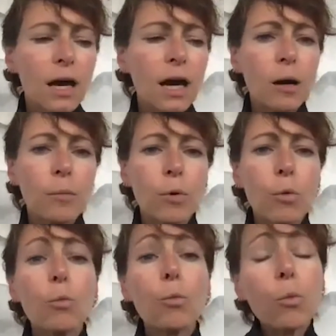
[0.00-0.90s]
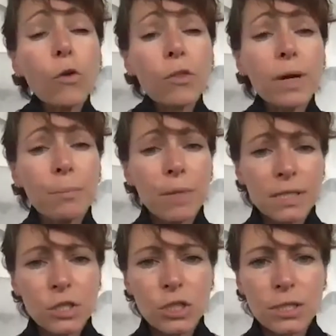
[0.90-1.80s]
what the main
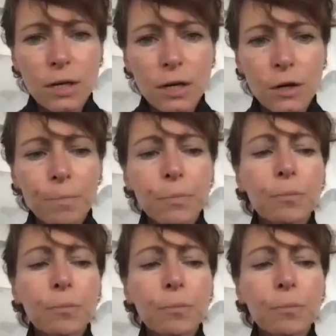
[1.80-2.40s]
messages are.